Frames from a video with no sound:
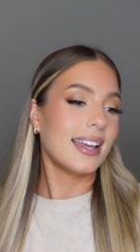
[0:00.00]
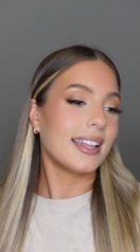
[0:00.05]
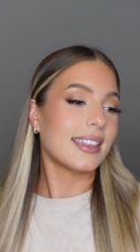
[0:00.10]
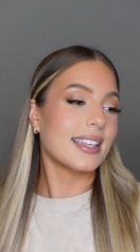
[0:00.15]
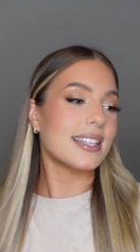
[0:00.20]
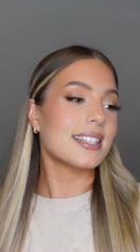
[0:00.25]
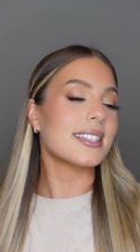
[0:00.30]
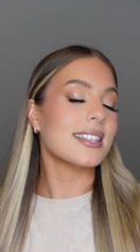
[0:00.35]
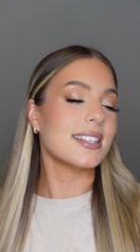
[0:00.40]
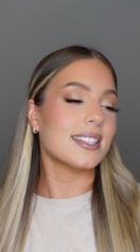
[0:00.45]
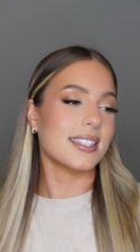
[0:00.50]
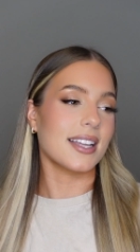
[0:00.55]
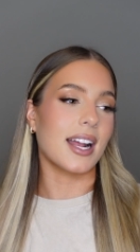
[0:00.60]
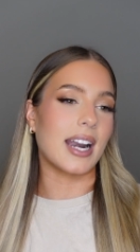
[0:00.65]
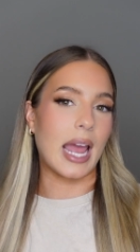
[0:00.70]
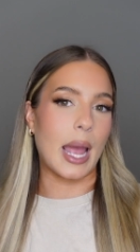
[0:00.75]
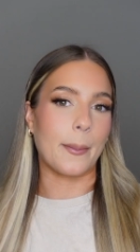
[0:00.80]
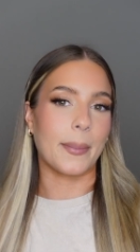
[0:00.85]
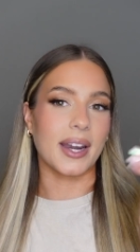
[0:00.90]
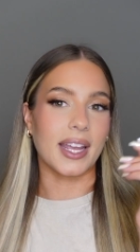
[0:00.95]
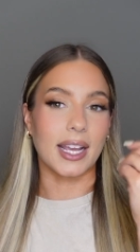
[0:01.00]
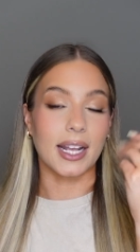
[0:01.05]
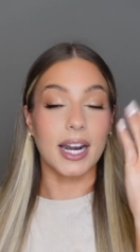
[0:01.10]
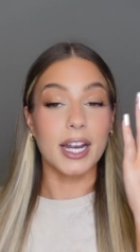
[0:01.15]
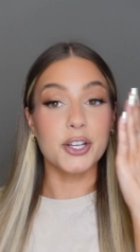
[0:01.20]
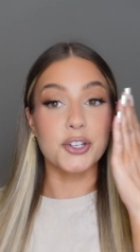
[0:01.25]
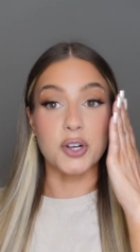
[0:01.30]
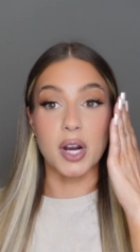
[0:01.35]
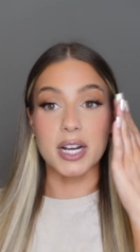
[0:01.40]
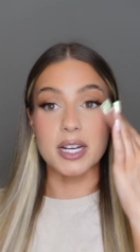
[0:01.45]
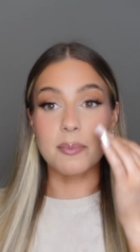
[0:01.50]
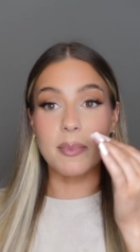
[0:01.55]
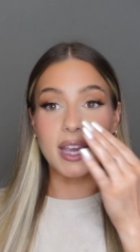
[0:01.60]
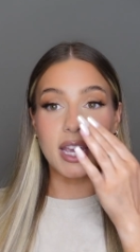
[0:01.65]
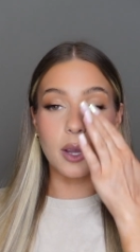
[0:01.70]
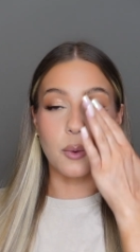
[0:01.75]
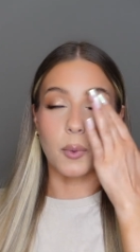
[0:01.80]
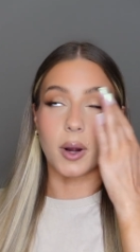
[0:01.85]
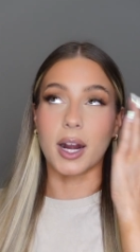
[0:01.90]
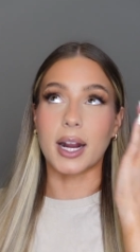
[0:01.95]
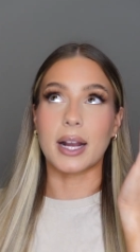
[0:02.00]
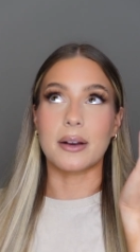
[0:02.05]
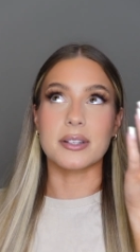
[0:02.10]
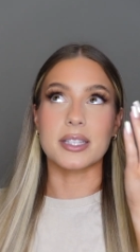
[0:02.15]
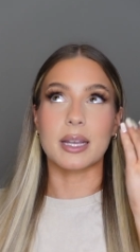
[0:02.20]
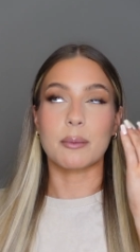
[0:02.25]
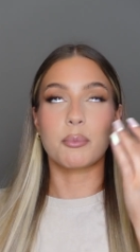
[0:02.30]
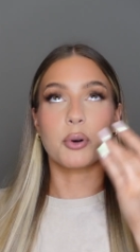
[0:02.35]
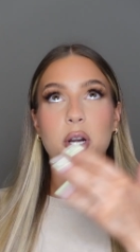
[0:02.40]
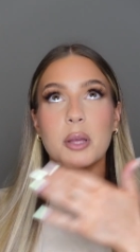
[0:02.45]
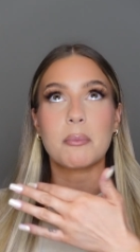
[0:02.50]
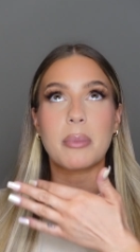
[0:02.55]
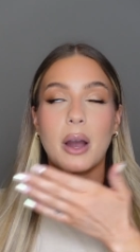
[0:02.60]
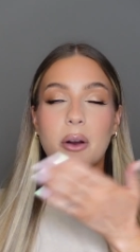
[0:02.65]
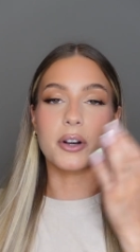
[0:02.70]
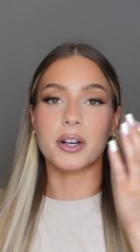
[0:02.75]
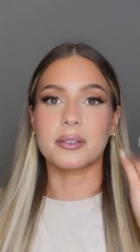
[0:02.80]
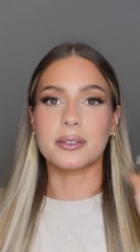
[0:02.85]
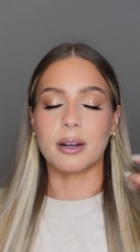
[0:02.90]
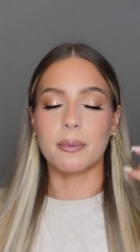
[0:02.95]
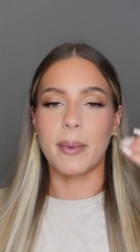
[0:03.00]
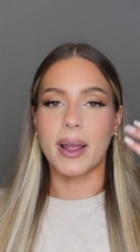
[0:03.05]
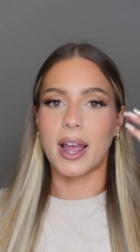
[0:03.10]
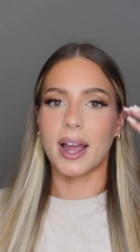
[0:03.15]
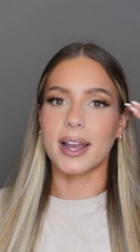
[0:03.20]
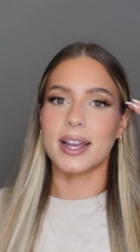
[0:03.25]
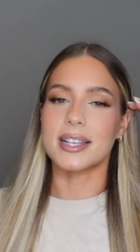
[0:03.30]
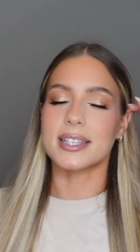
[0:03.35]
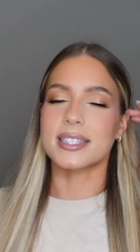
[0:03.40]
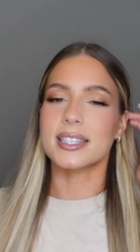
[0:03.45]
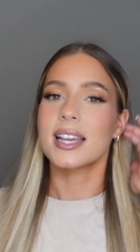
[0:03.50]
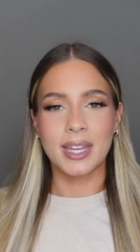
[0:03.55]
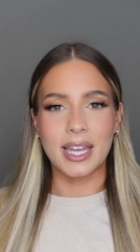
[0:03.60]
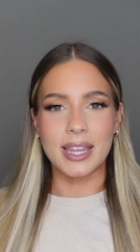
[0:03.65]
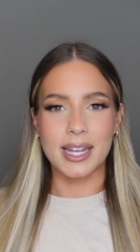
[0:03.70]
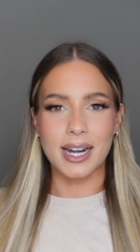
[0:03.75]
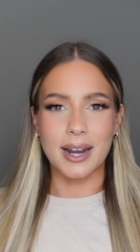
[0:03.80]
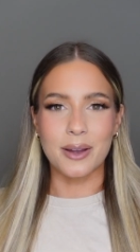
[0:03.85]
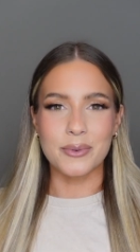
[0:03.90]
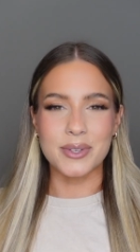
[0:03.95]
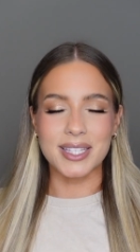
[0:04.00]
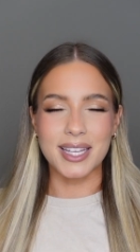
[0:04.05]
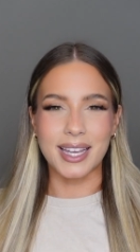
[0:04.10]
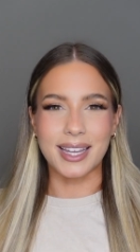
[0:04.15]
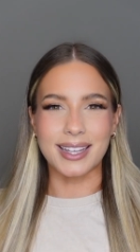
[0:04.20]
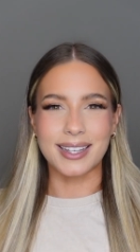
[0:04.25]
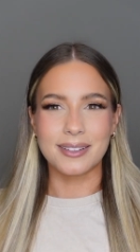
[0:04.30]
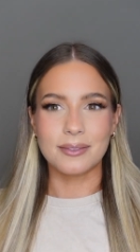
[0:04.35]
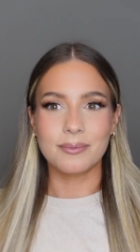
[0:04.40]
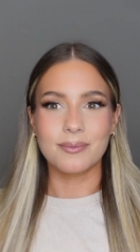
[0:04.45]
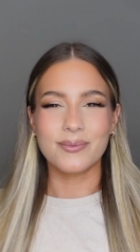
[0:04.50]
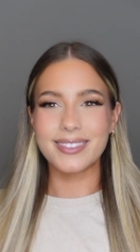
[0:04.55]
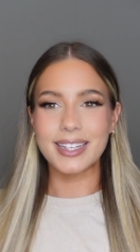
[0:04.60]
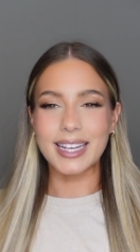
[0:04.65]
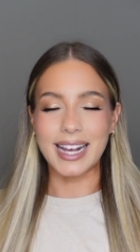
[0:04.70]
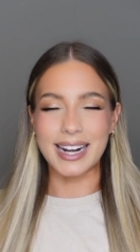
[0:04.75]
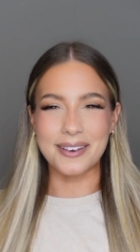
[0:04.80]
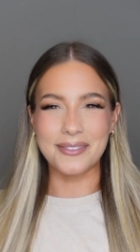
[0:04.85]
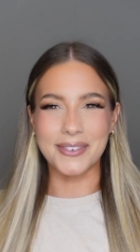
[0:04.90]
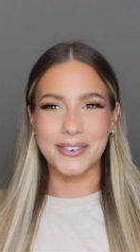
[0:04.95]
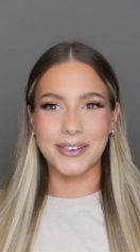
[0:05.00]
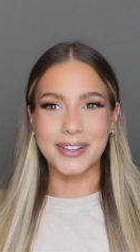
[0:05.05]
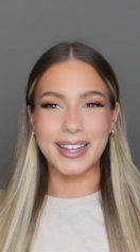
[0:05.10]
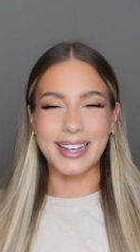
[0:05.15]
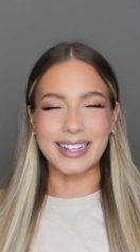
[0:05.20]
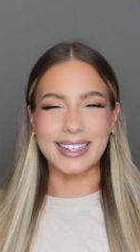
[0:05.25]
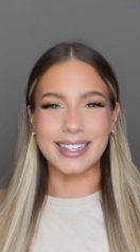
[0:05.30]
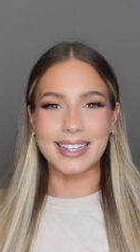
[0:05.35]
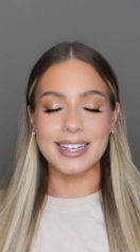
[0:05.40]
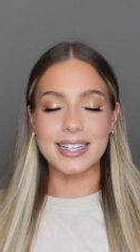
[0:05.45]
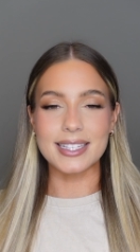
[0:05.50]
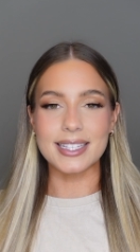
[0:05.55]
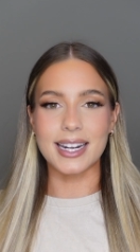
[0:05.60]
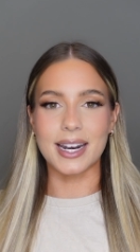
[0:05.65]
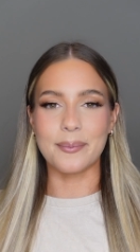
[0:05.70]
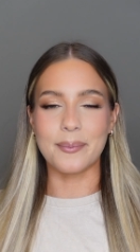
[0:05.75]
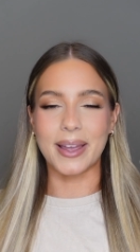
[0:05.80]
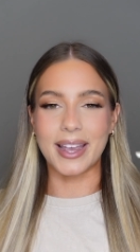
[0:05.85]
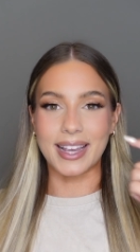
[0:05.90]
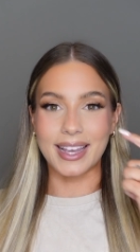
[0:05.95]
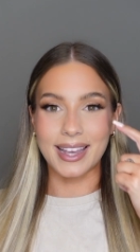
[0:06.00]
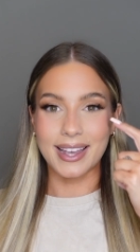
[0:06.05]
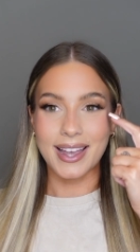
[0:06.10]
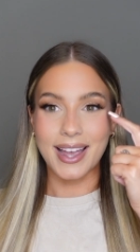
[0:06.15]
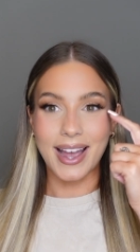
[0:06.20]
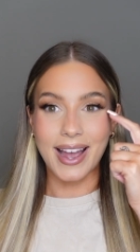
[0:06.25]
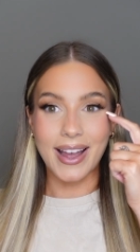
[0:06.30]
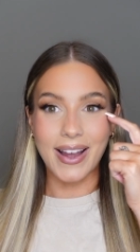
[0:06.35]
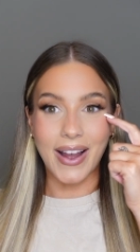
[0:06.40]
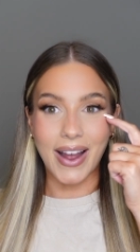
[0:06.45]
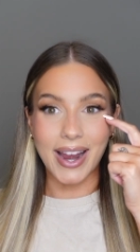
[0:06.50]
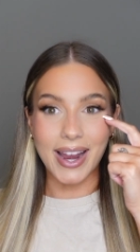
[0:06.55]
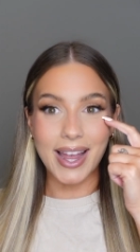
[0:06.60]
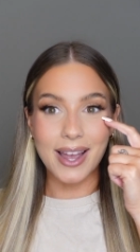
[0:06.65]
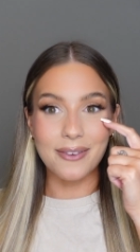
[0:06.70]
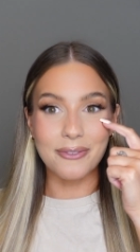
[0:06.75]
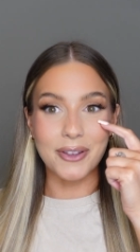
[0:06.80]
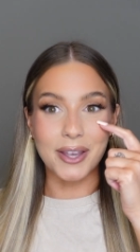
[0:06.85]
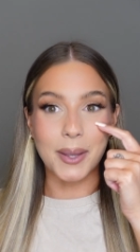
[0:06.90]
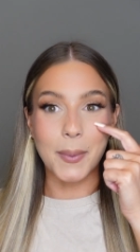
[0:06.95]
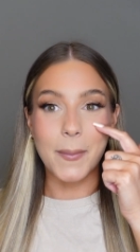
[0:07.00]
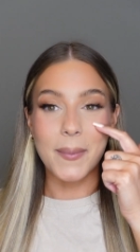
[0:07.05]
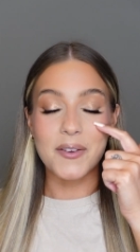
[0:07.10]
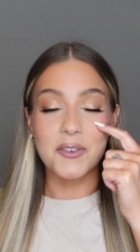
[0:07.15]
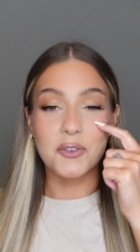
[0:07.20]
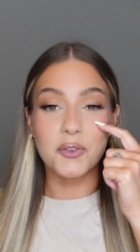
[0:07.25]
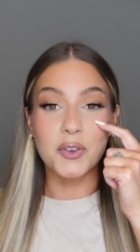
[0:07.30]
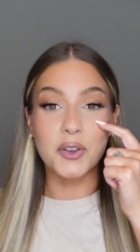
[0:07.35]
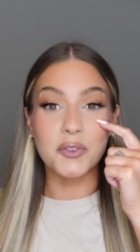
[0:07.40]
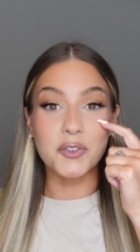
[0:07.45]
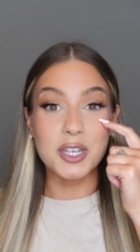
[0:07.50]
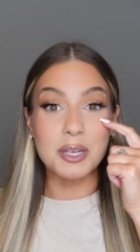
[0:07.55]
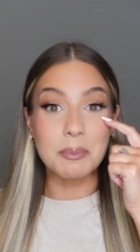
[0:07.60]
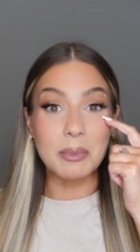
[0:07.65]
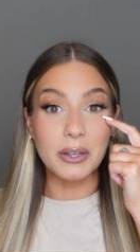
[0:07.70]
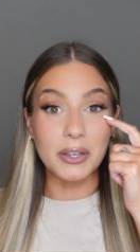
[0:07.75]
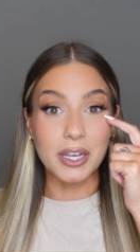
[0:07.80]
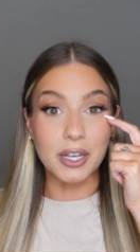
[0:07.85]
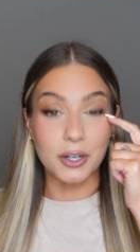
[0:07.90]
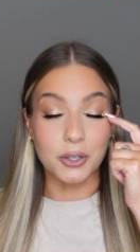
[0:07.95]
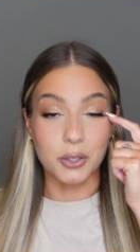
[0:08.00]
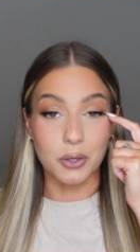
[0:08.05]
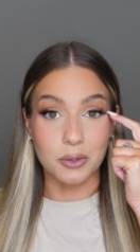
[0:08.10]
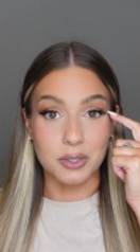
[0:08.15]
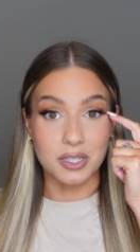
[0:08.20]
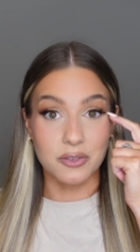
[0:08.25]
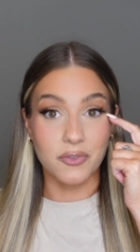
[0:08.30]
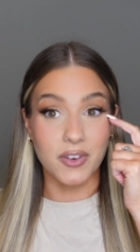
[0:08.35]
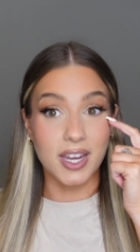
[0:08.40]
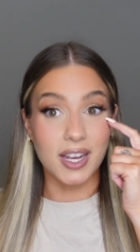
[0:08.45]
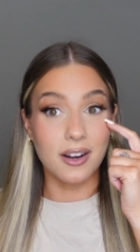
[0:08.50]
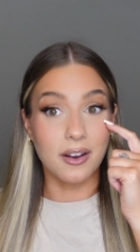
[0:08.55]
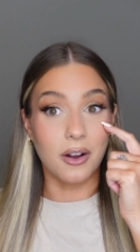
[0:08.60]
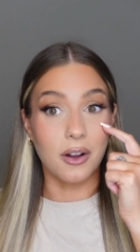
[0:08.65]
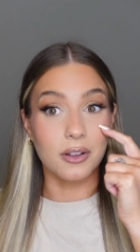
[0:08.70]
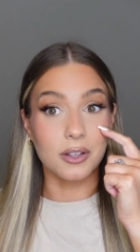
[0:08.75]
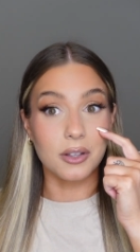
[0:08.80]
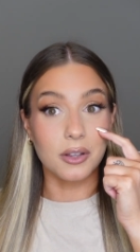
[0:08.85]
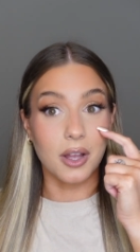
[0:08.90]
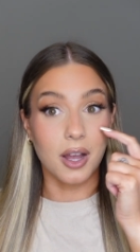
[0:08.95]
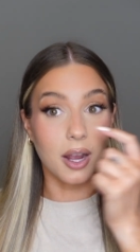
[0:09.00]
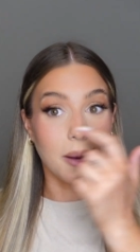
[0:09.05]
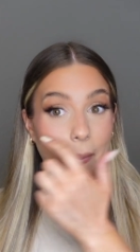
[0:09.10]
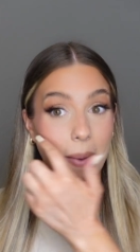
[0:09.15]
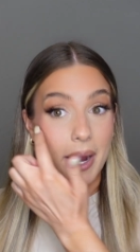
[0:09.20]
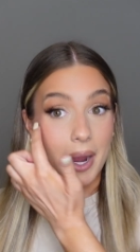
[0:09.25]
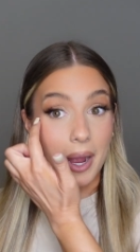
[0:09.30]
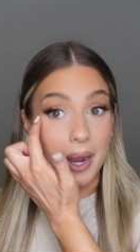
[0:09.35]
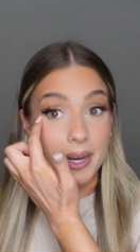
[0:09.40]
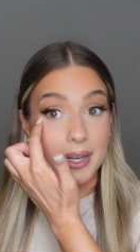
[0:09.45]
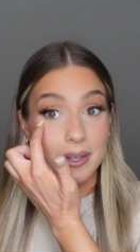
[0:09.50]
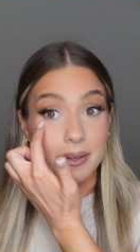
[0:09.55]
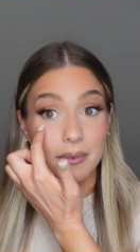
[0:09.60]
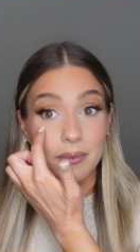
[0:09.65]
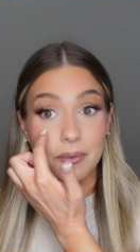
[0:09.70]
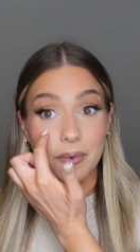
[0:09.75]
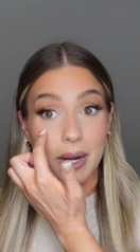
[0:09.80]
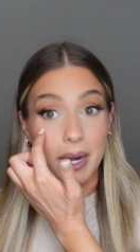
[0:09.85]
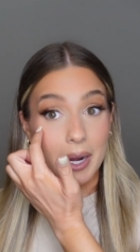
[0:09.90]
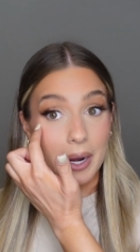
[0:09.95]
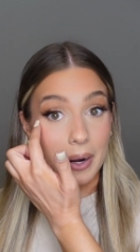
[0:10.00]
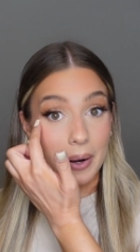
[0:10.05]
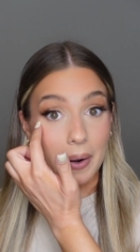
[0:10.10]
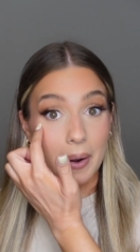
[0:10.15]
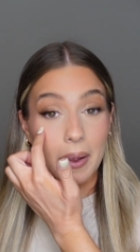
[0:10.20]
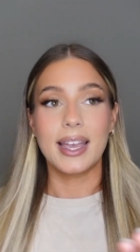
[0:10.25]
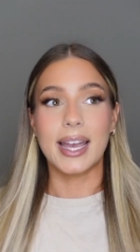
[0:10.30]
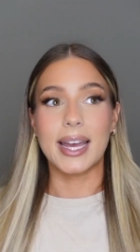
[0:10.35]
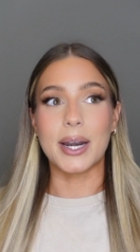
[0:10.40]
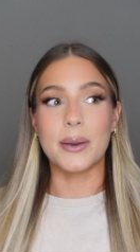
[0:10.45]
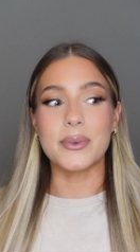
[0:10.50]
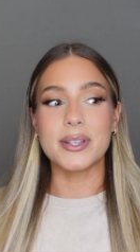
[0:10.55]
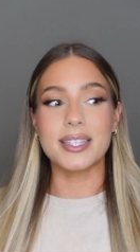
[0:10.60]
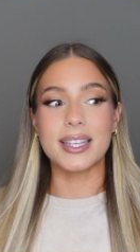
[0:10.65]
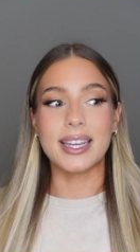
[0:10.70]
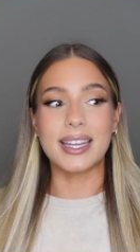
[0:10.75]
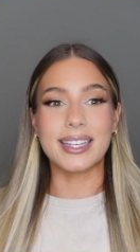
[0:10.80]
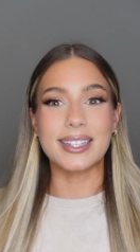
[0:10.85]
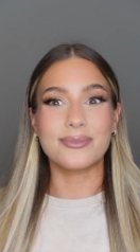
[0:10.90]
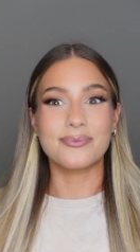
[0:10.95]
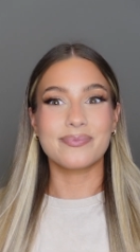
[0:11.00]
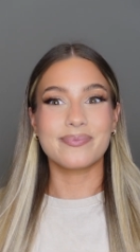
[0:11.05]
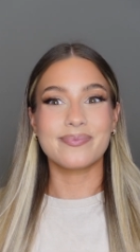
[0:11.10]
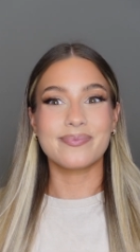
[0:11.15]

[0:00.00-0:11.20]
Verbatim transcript: This is not happening. And I tried to make it work. I was like putting powder around my eyes and then I was like, kind of going like this and I'm like I have like 50 million crow's feet all along my eye right here. And I was like,